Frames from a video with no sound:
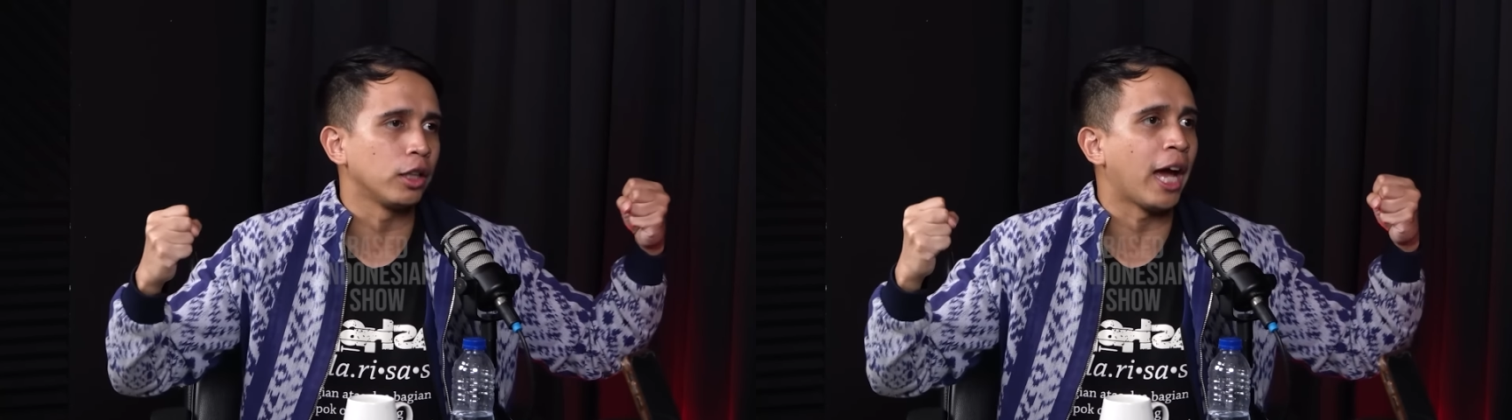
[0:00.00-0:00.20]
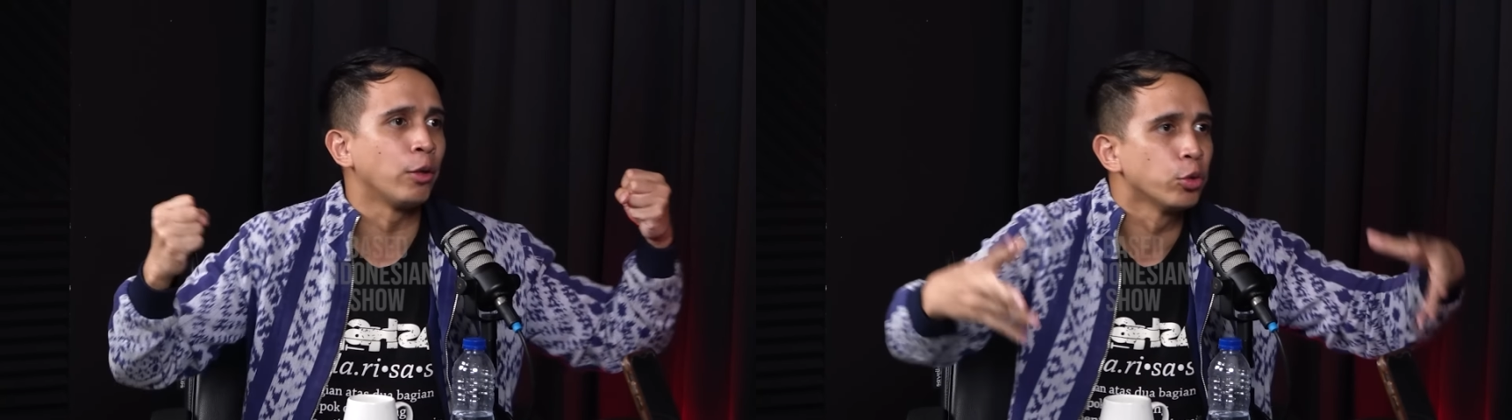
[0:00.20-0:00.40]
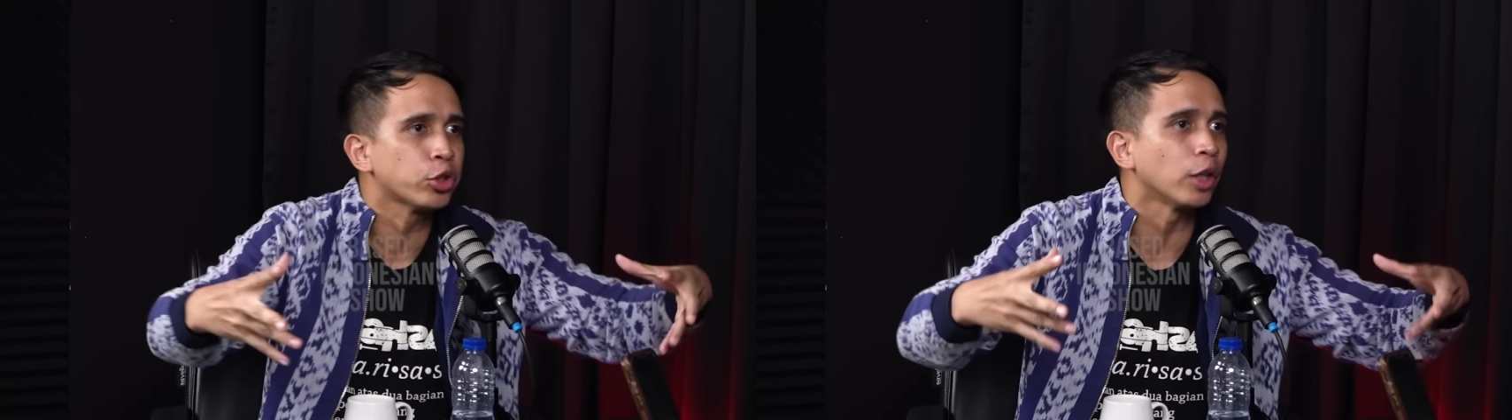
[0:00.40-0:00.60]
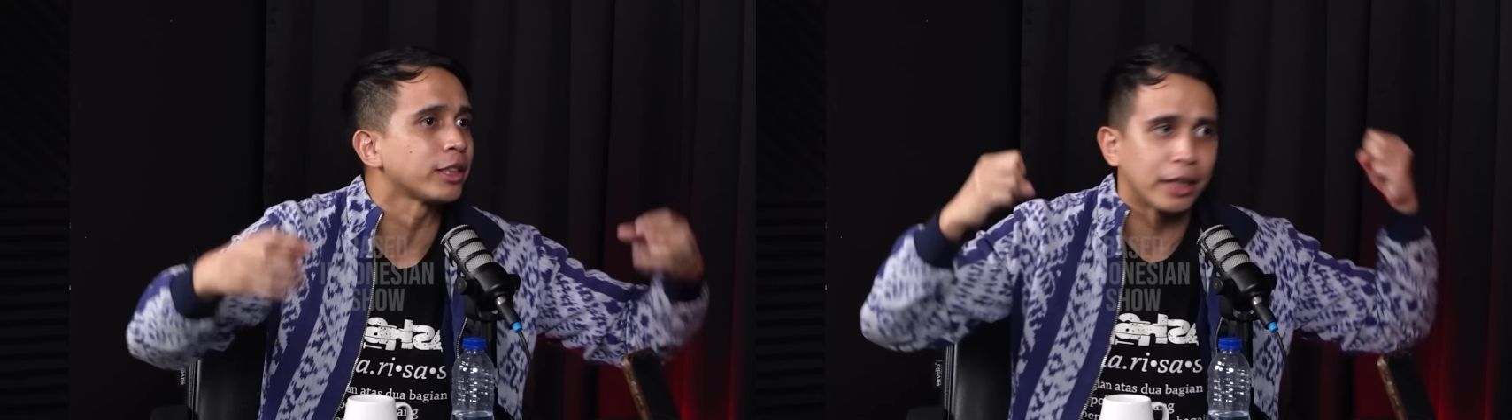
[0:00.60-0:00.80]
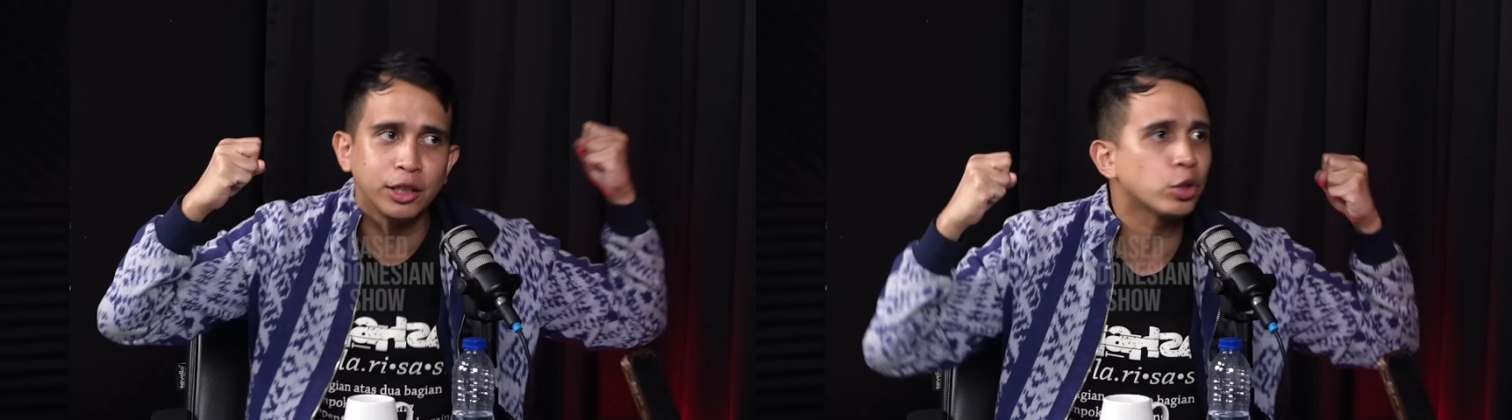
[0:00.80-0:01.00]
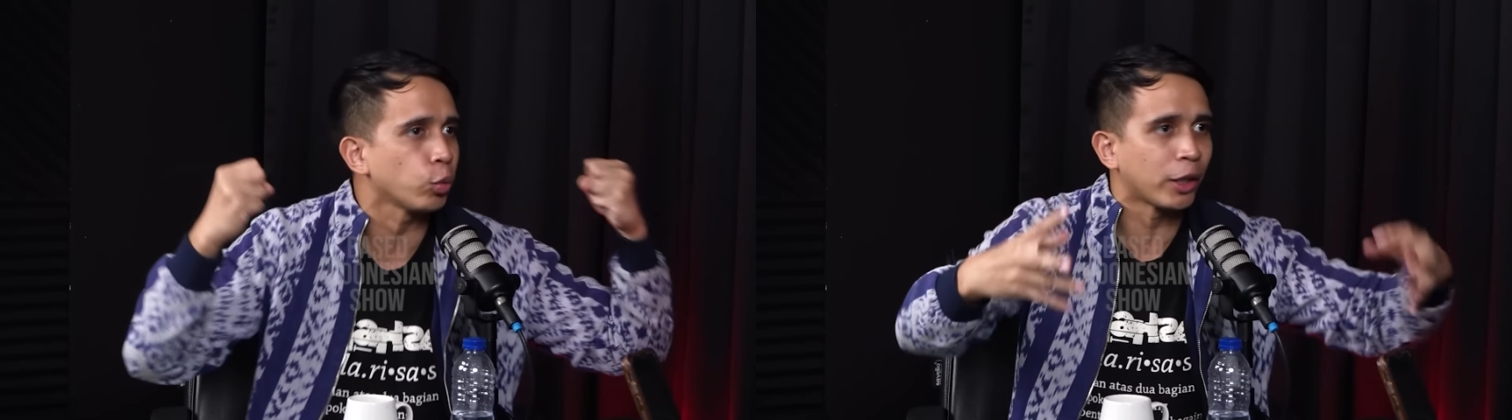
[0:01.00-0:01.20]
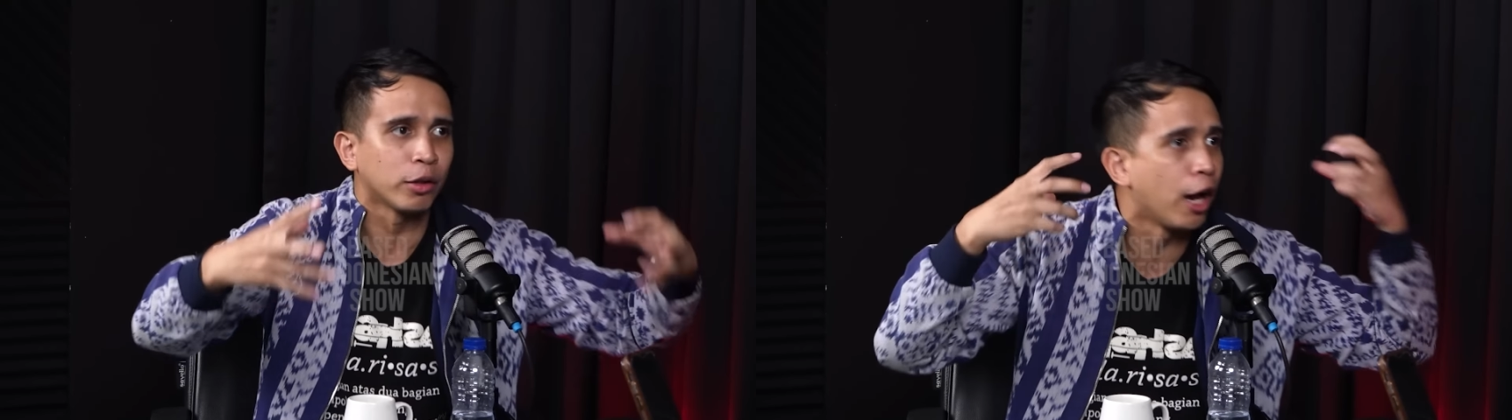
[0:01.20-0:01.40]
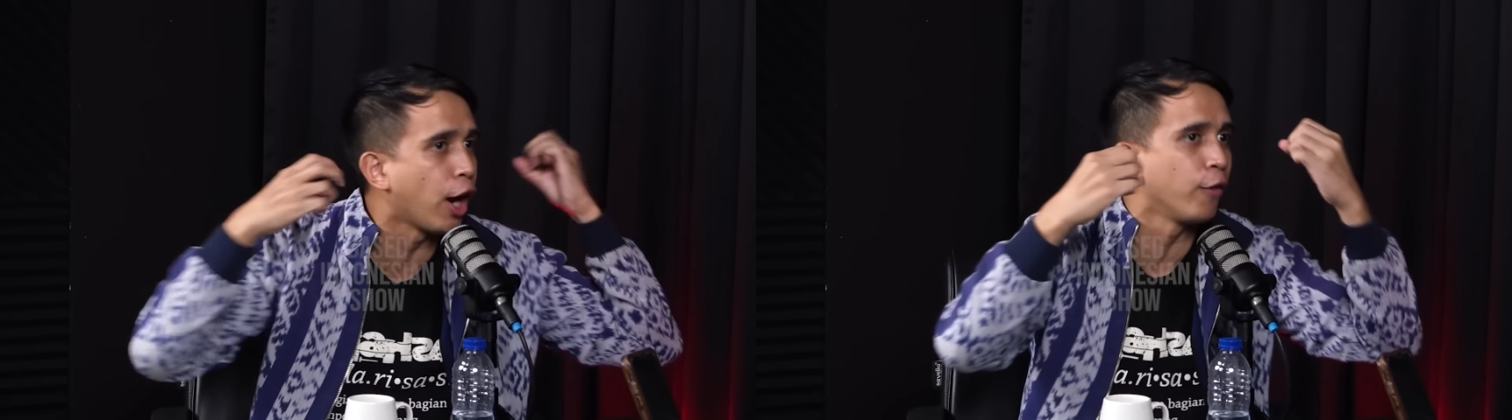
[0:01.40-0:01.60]
Andrew Schultz. Like he just went on
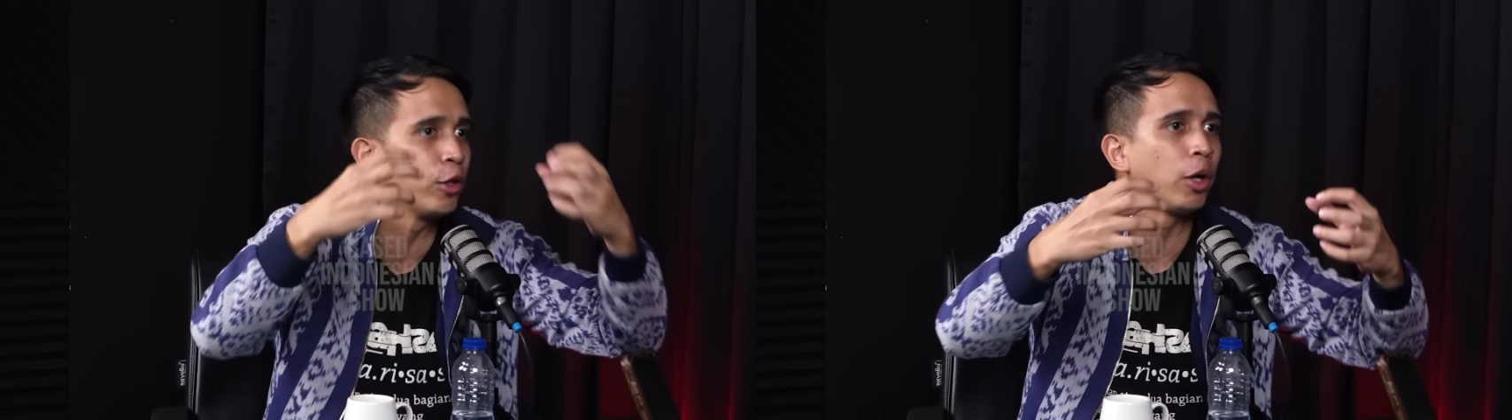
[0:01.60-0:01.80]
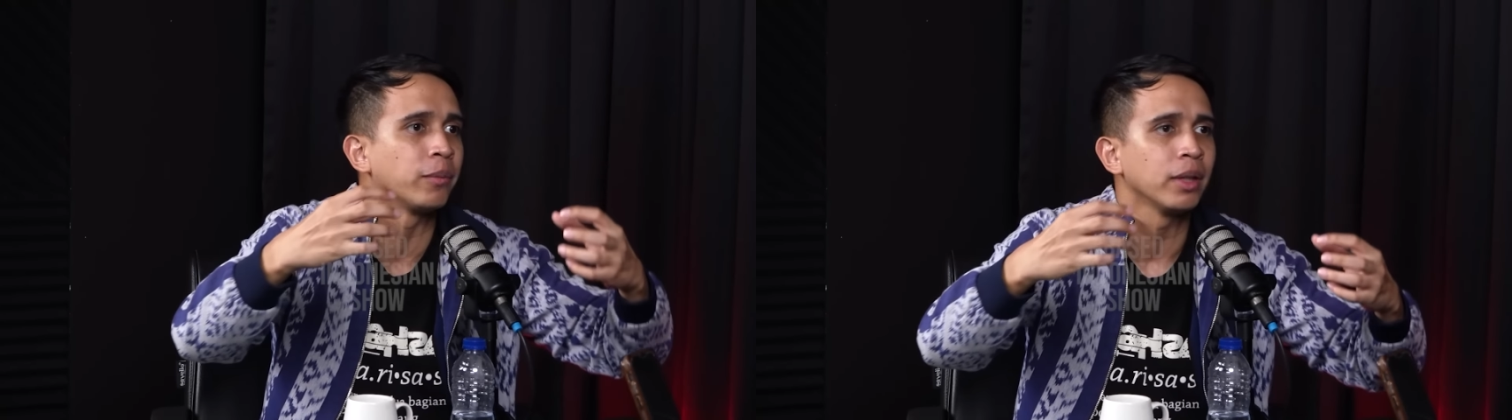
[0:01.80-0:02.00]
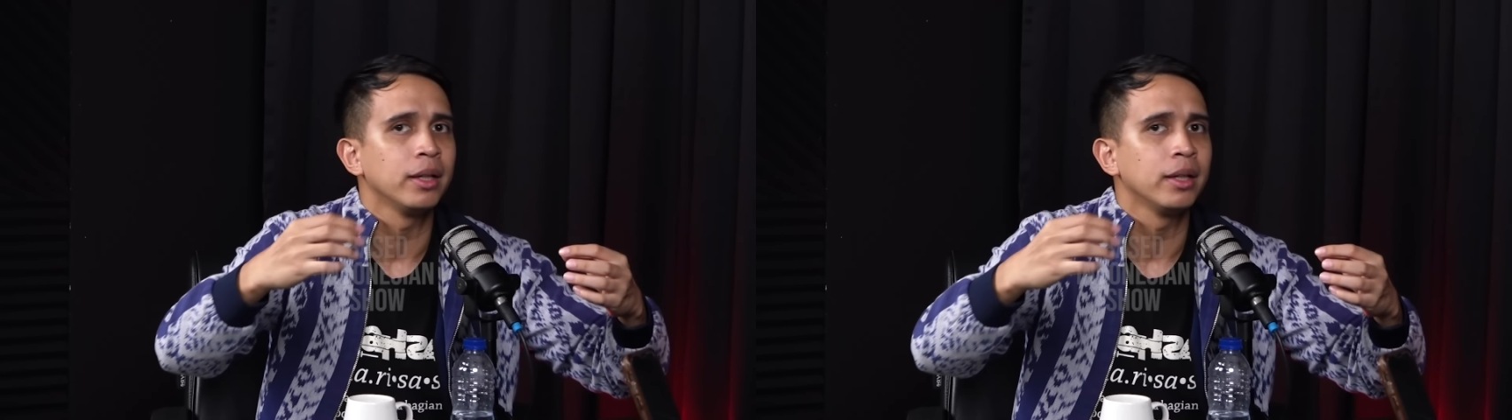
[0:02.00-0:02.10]
everyone.